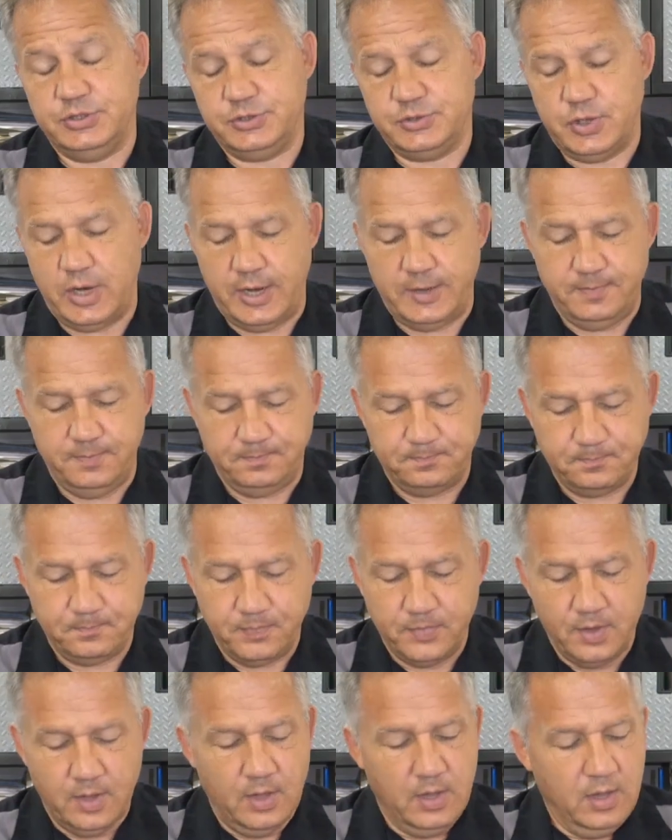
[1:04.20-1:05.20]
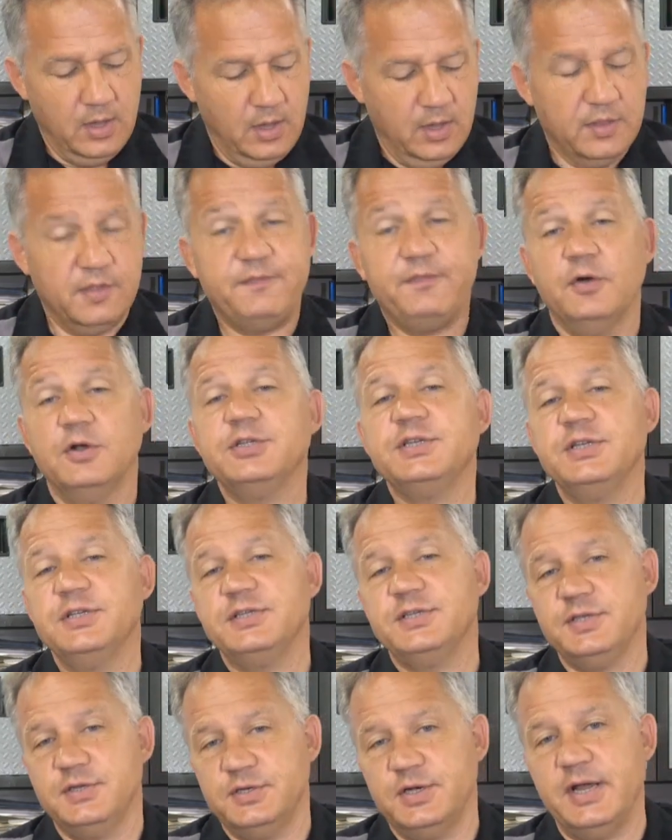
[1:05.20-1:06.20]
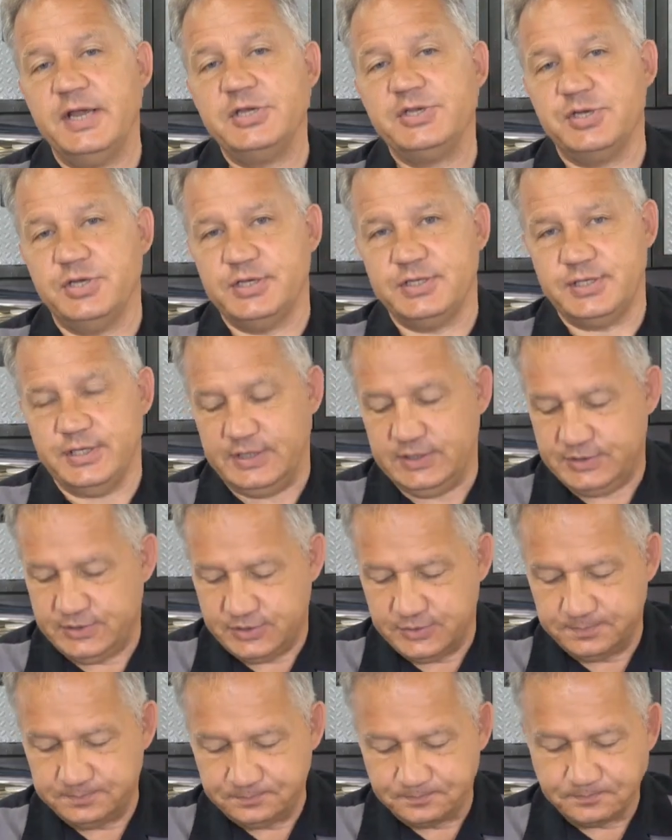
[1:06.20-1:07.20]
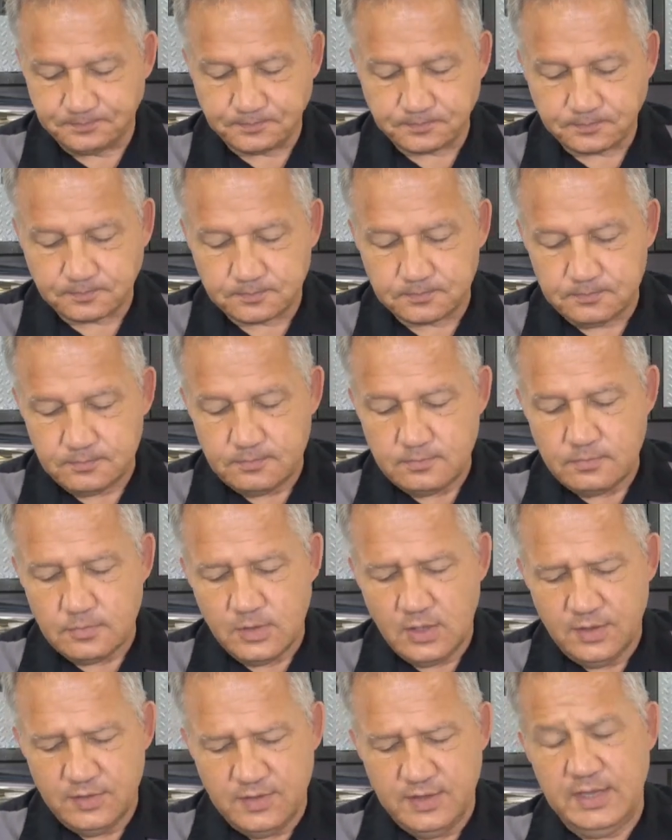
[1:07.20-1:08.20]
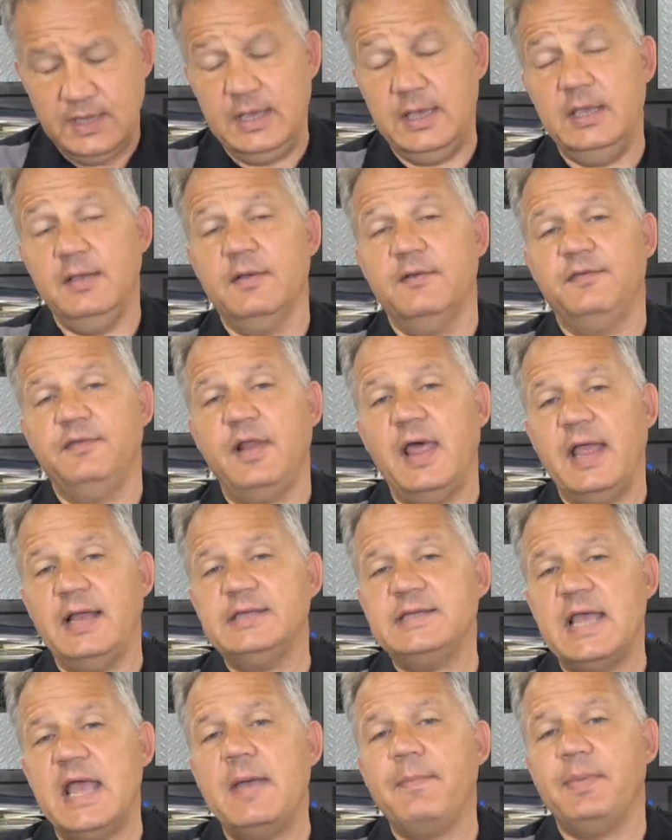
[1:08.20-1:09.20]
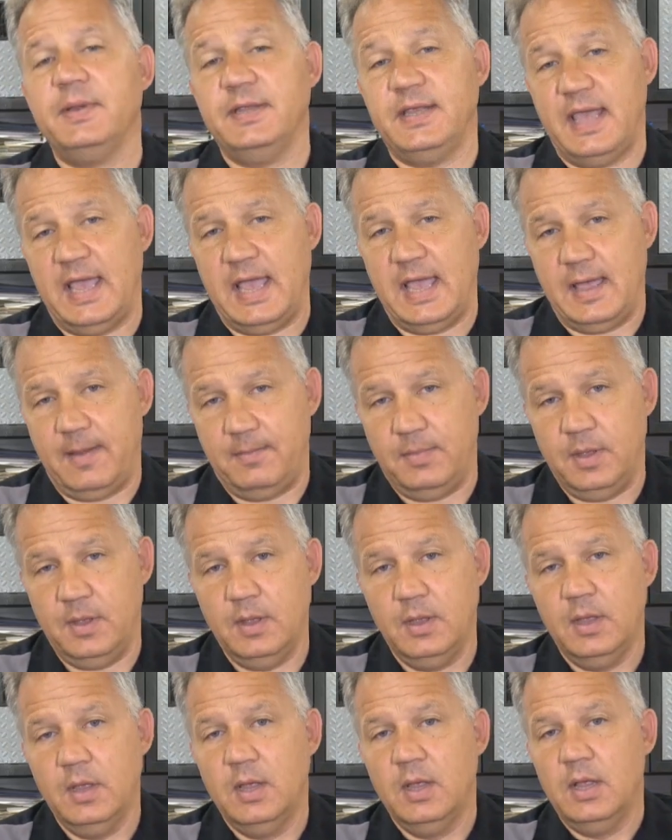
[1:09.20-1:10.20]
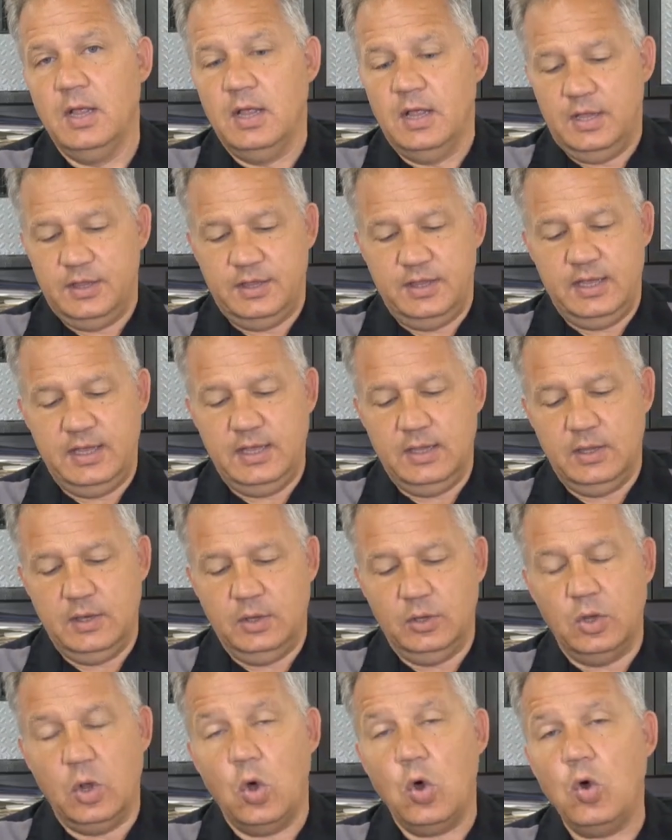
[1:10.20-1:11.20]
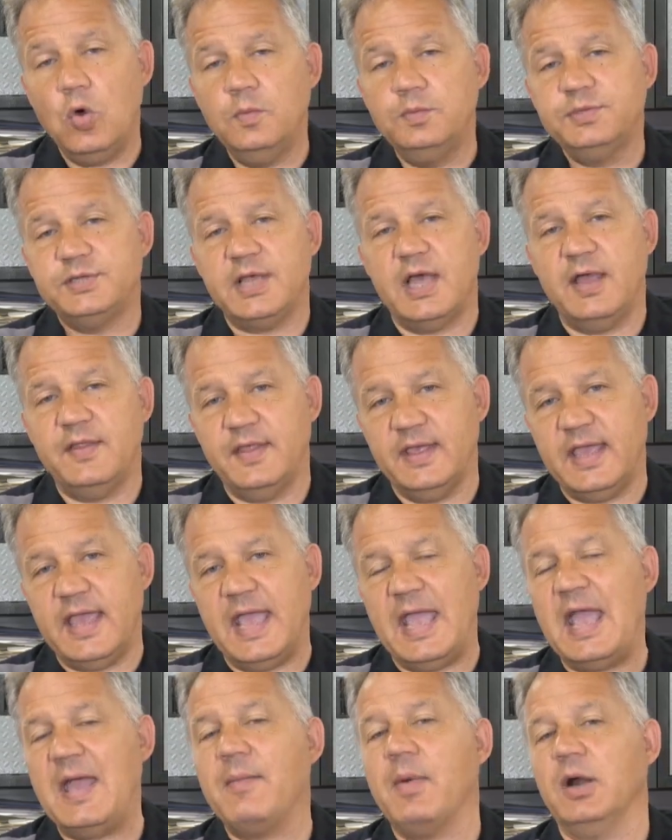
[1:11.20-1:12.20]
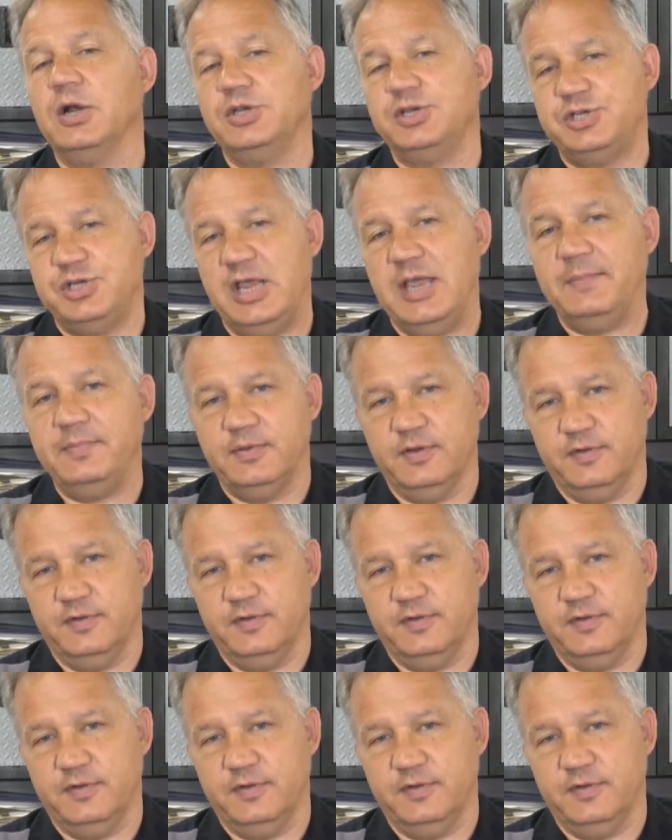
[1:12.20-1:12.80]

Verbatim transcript: straight. The first consideration is this. The flat tappet cam, the lobes on the cam are shaped